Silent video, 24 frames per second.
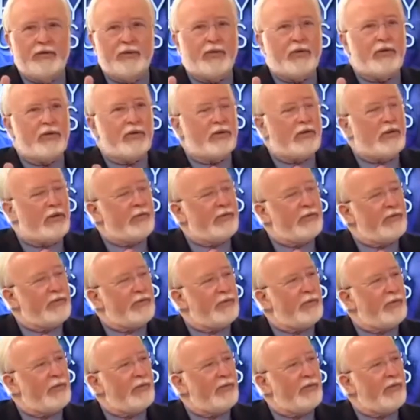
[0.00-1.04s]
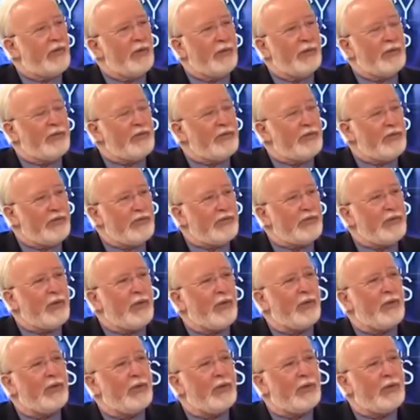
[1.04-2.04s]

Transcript: He's the one who comes forth, opens the